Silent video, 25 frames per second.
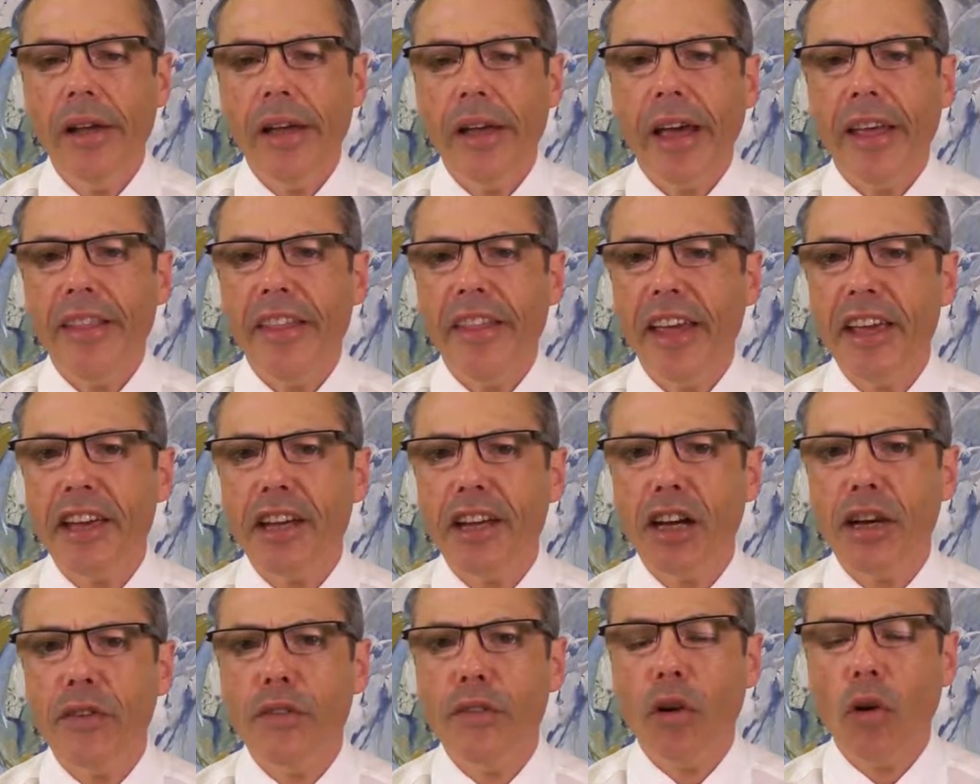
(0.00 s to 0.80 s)
And they
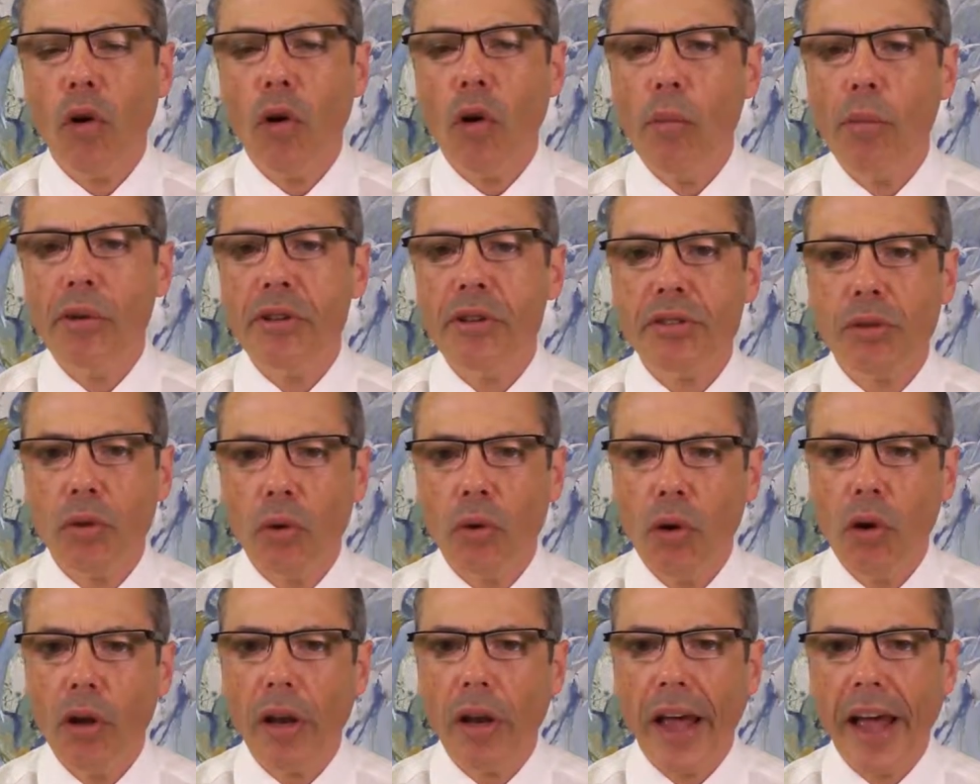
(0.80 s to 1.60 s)
cover almost
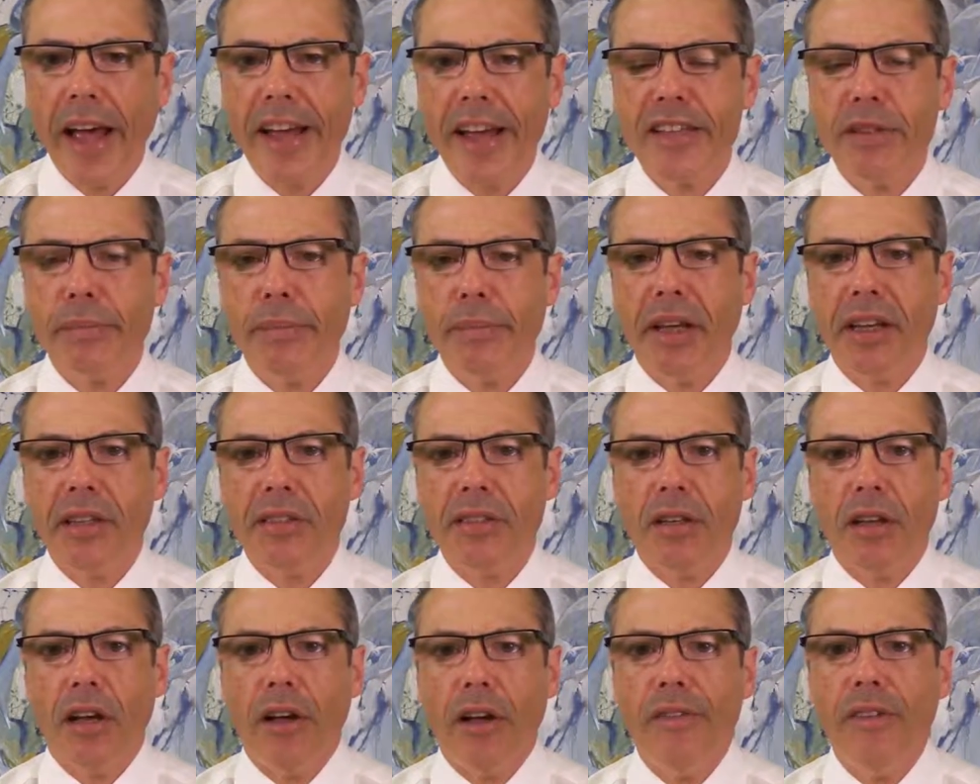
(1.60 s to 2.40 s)
all
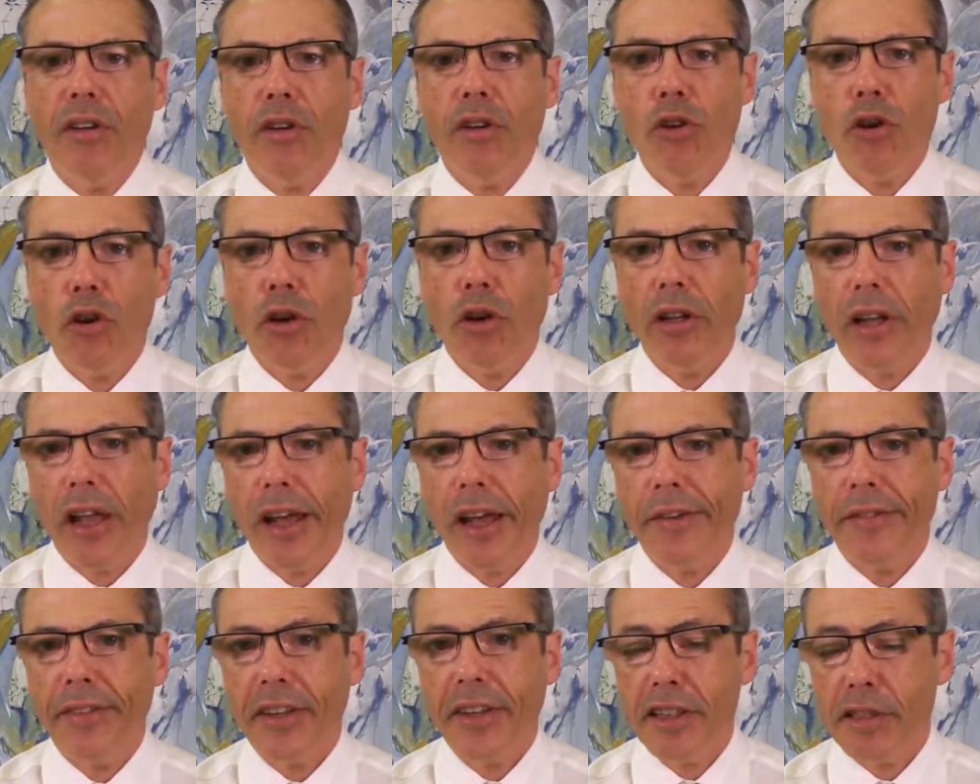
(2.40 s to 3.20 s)
aspects of your
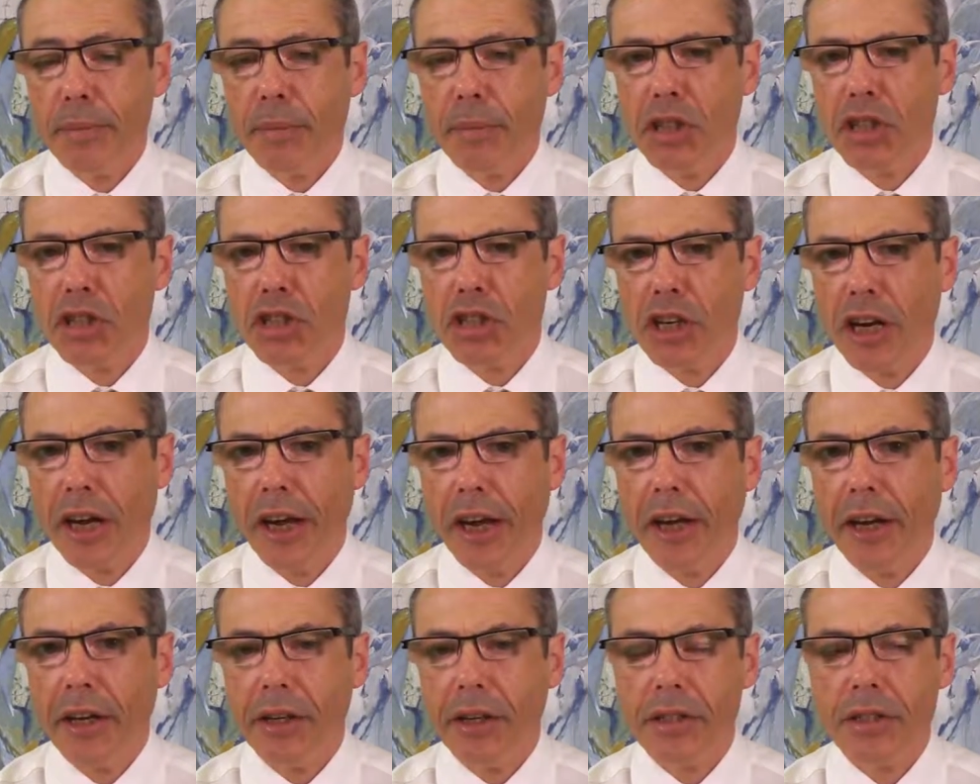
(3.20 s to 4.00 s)
life that's been
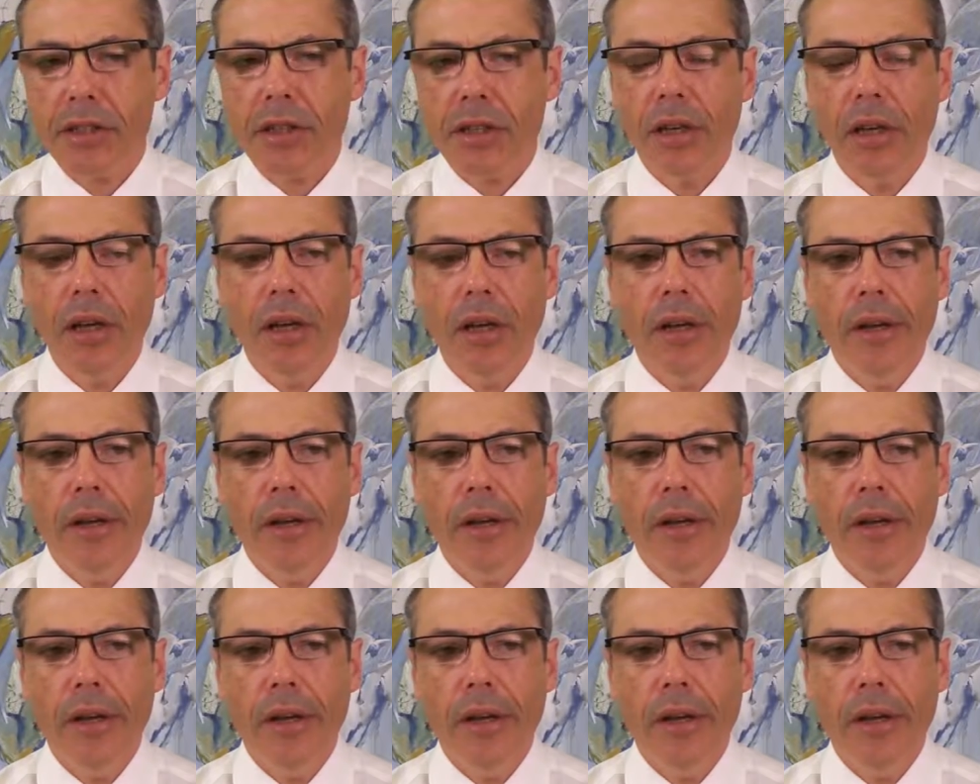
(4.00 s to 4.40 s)
changed.